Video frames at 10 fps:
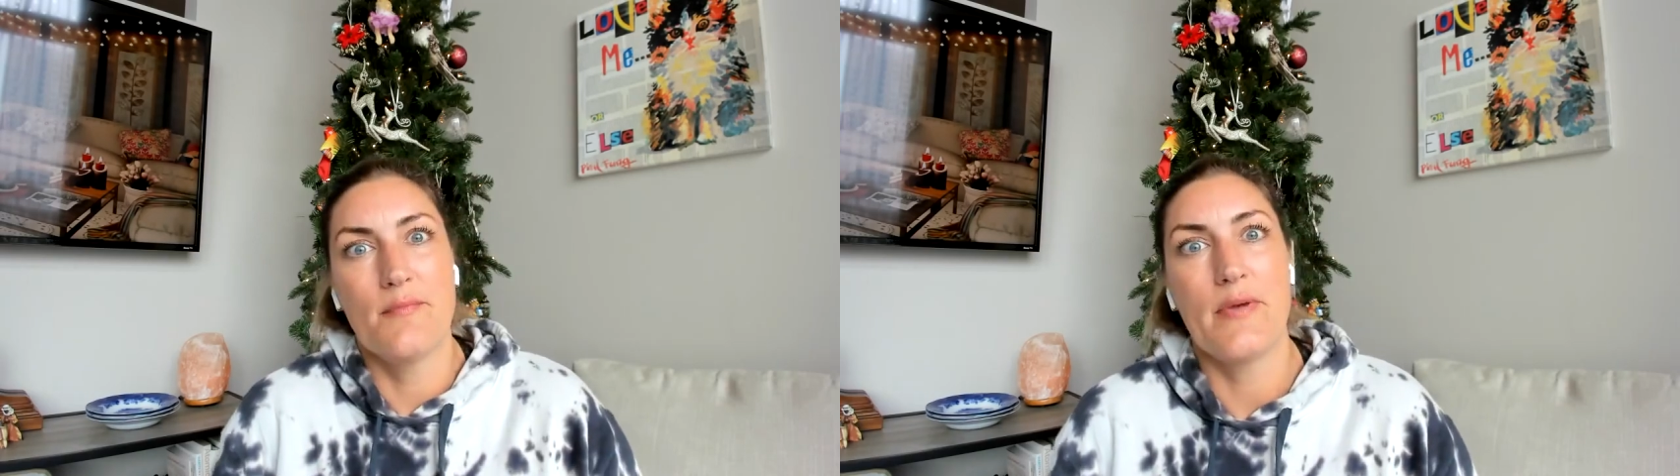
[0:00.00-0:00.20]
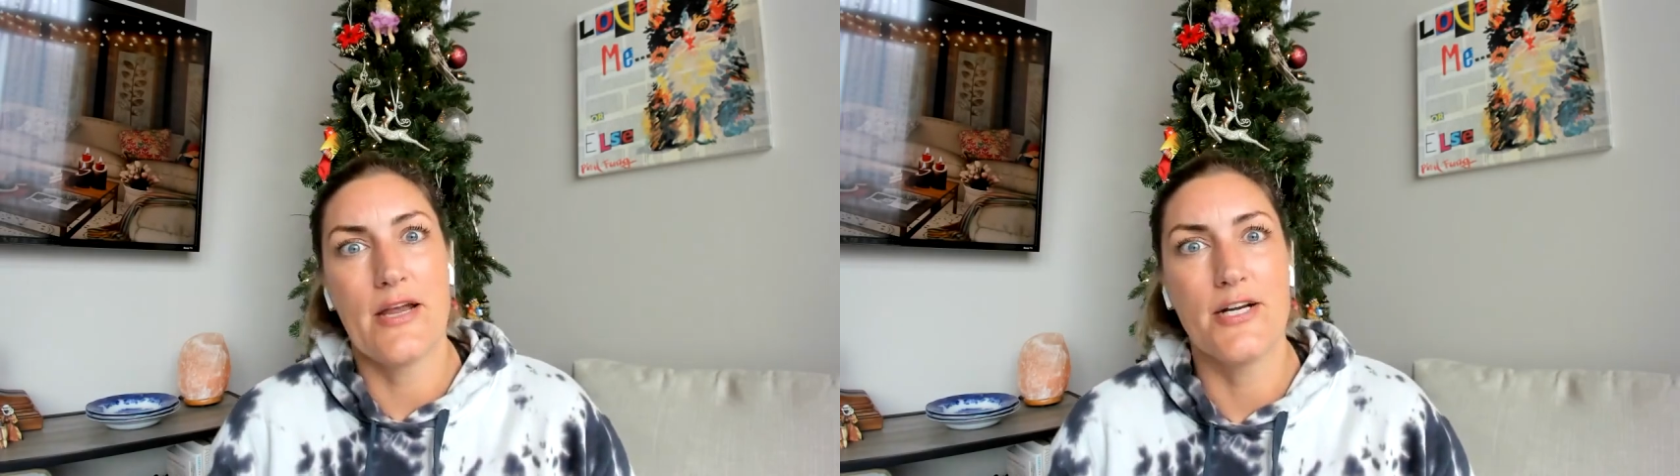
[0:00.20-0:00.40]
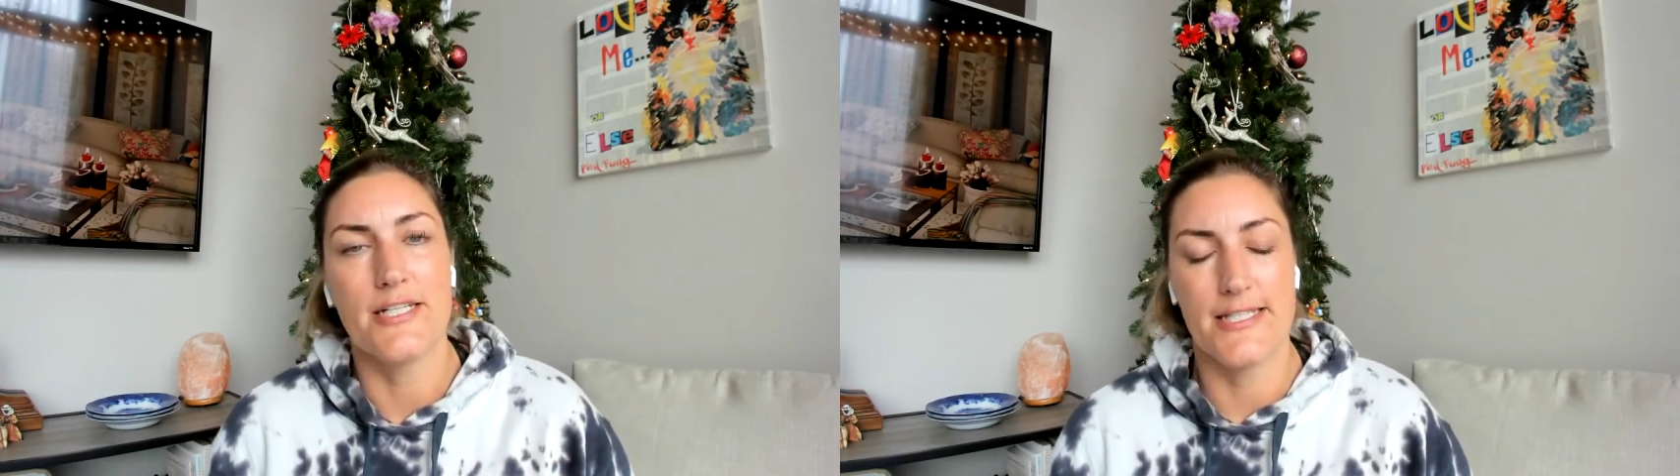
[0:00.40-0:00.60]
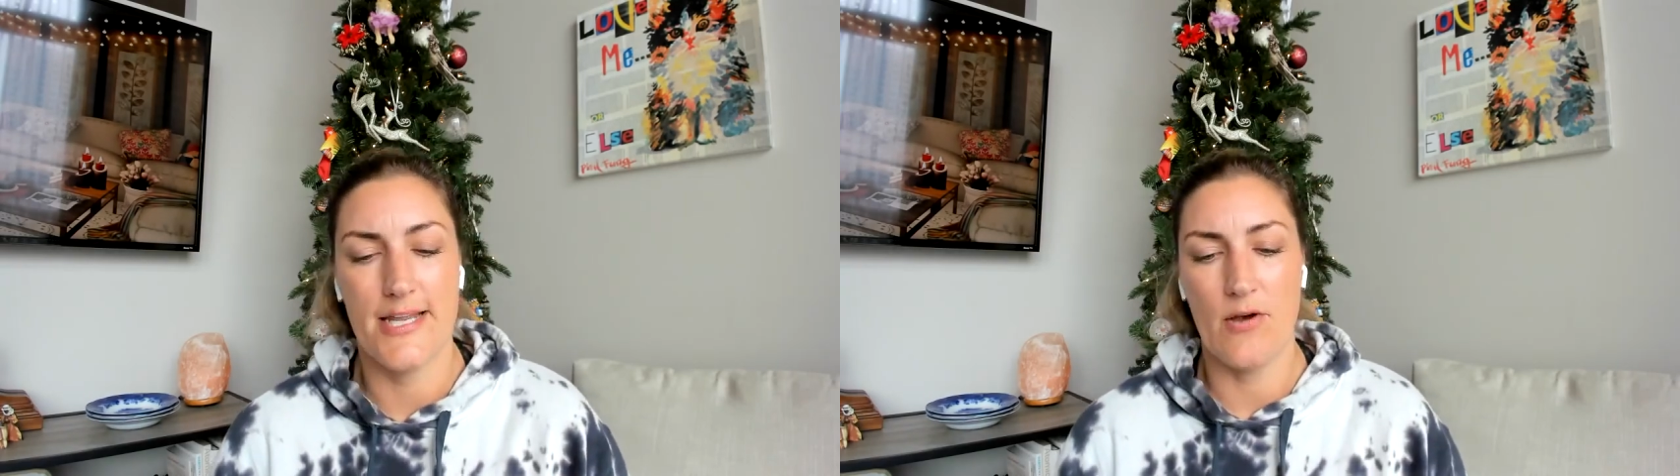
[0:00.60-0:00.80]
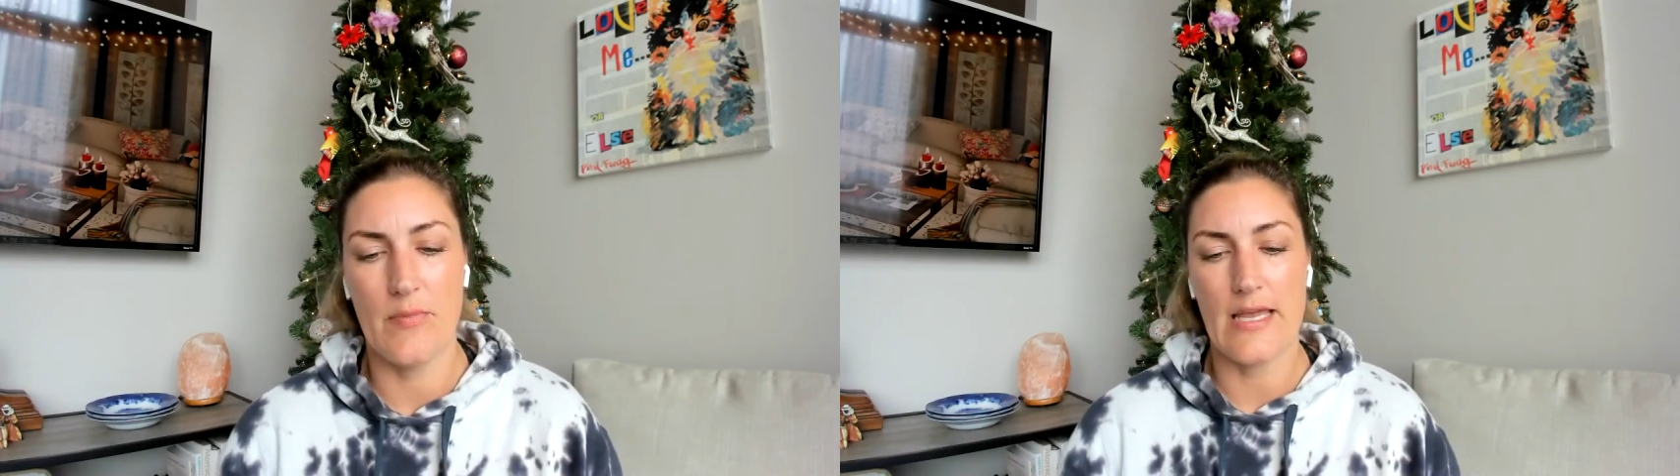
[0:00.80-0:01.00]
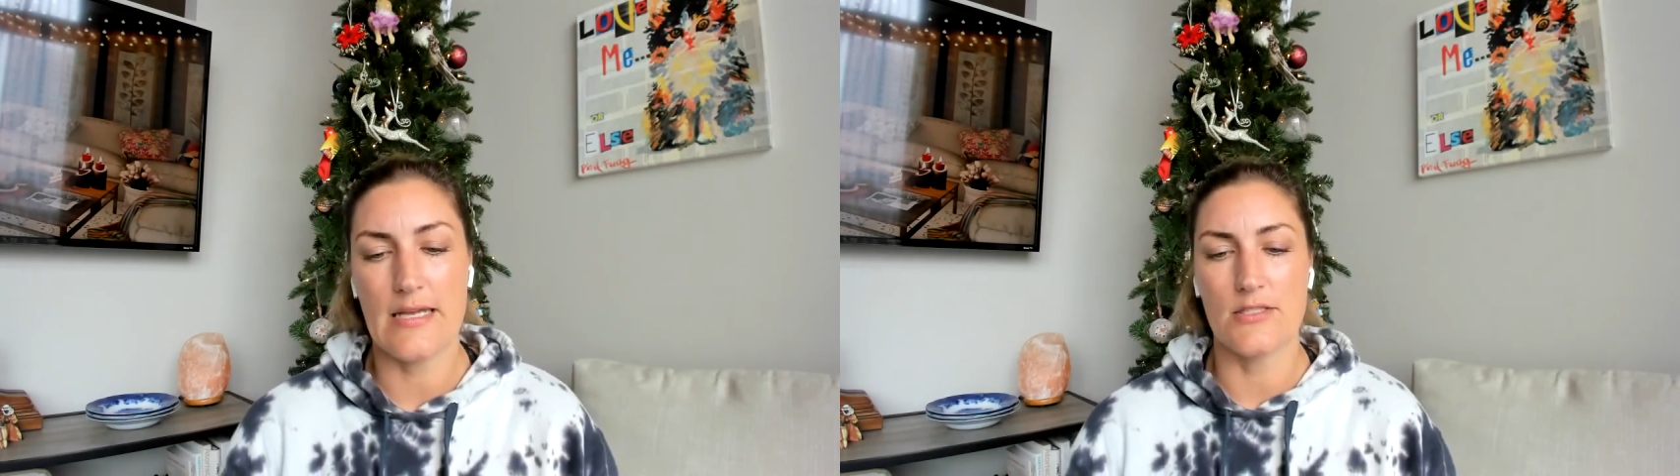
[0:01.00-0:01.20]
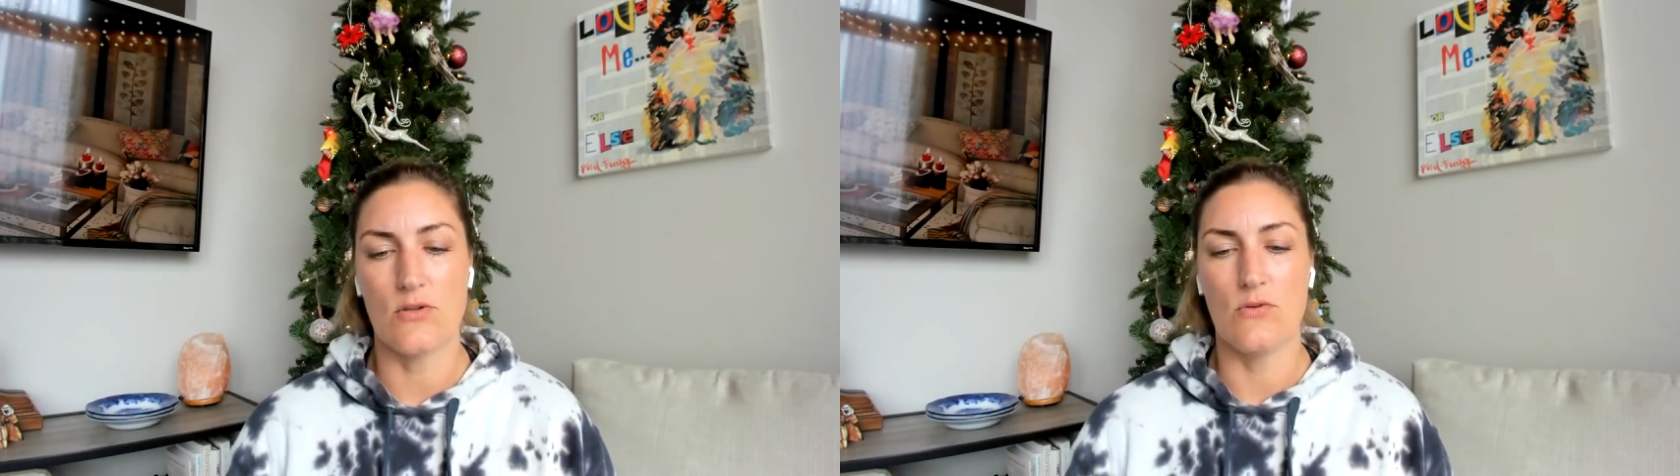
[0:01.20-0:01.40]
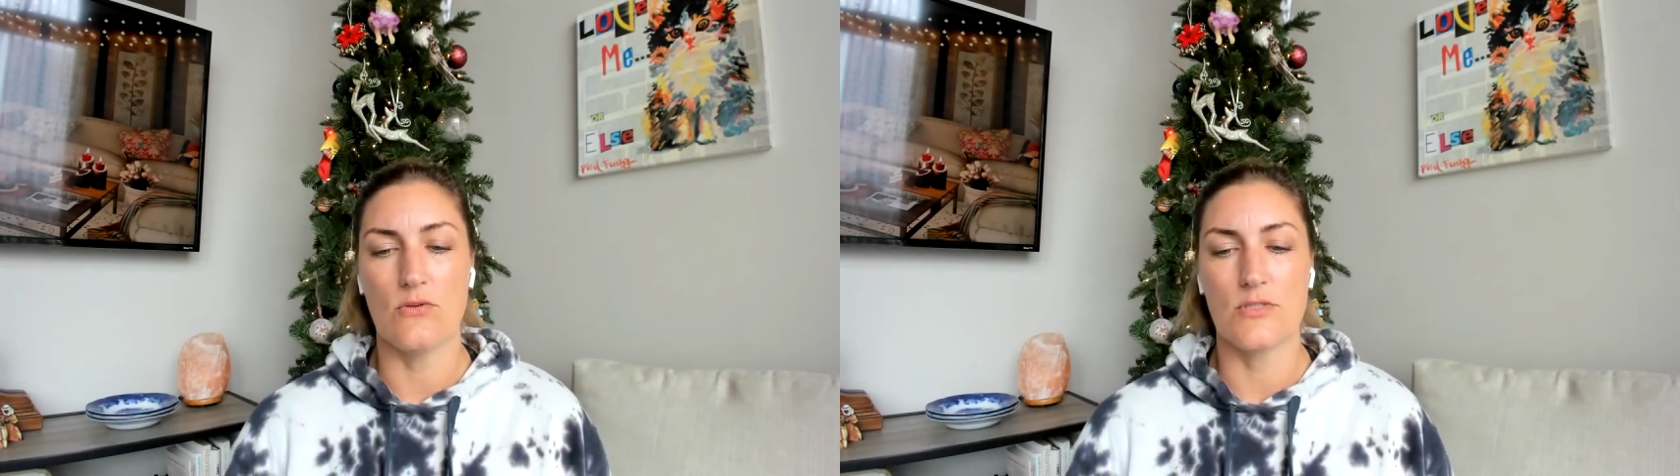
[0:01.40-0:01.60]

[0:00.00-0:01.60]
parents tell me in school.